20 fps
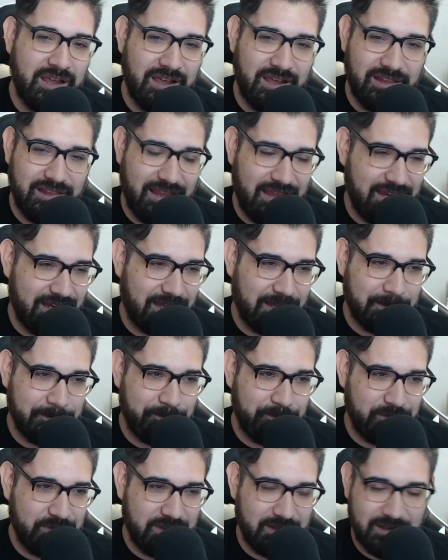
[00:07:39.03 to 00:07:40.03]
Like
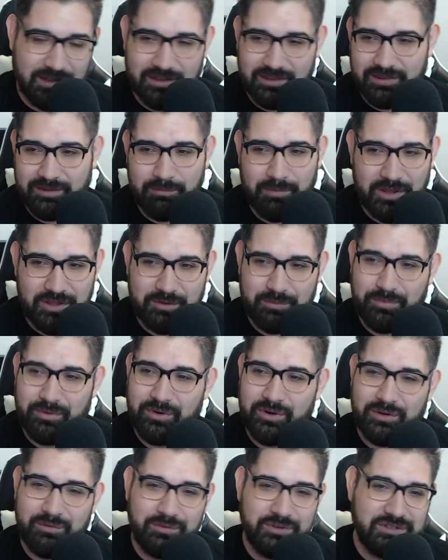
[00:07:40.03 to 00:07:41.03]
the the
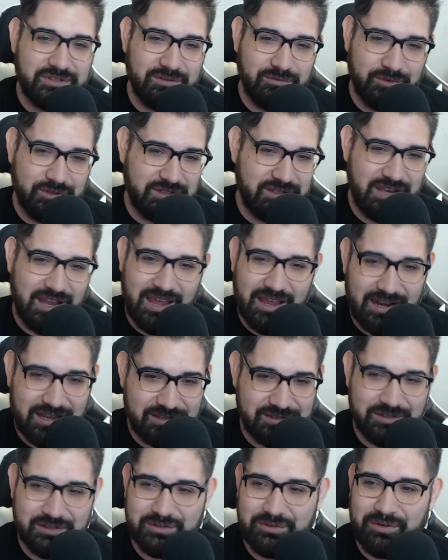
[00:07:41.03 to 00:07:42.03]
motherboard was was not
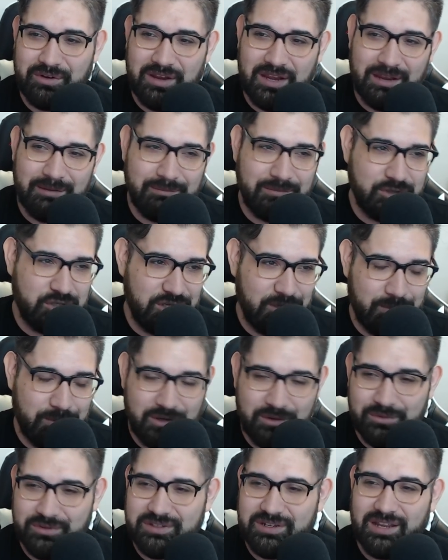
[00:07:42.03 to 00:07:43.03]
as described, G P
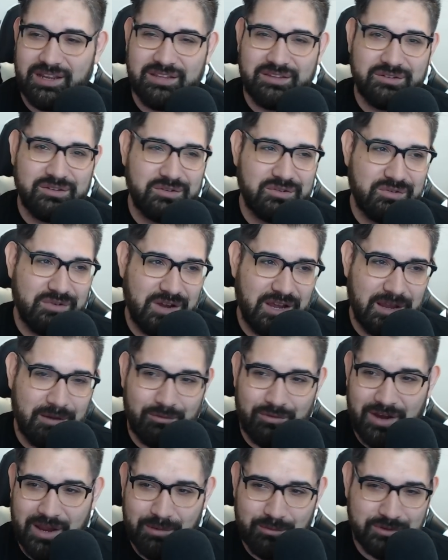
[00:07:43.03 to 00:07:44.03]
U was not as described,
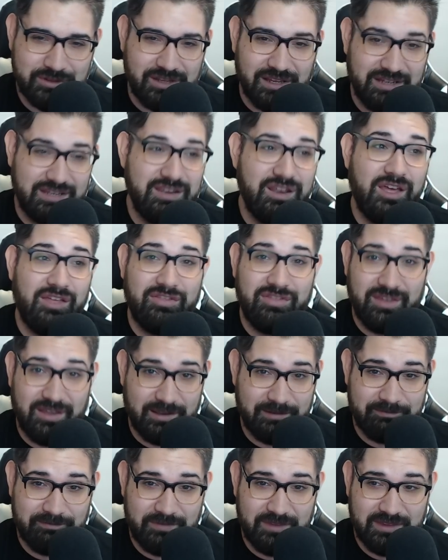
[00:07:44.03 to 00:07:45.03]
RAM was like
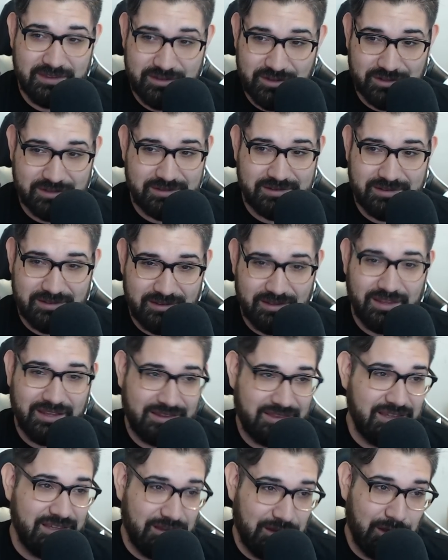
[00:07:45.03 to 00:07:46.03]
nothing. Just
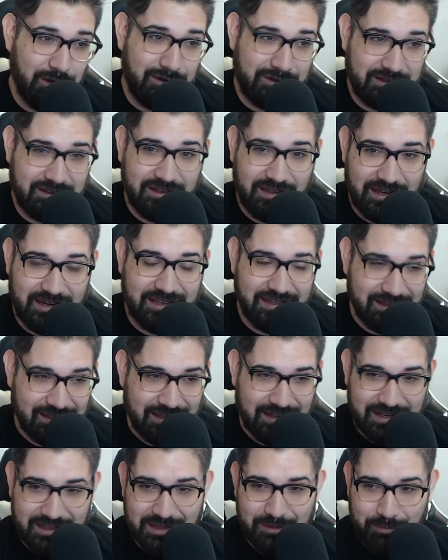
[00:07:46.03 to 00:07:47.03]
like it looked like it
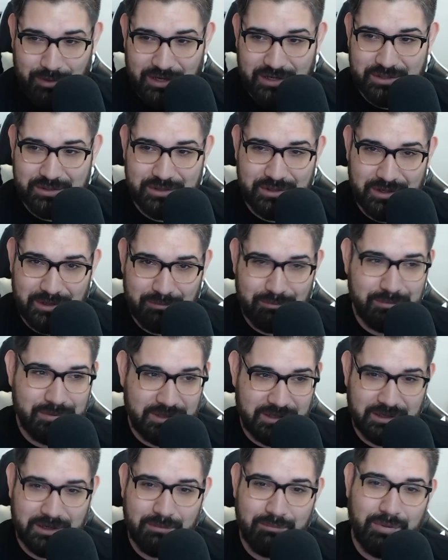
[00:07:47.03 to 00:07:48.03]
did in the picture, but
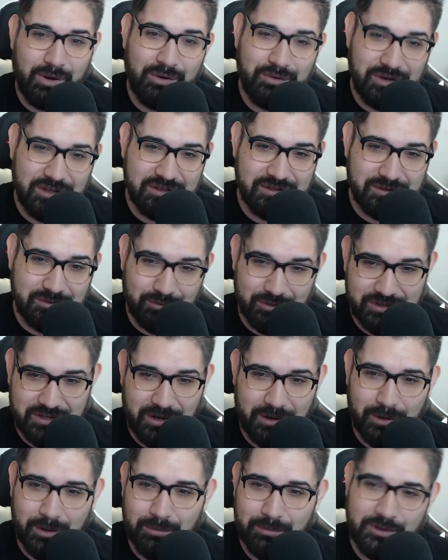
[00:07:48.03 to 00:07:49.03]
the components were
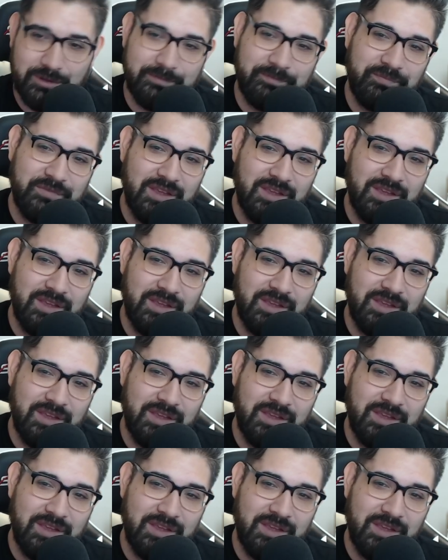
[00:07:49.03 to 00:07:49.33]
terrible.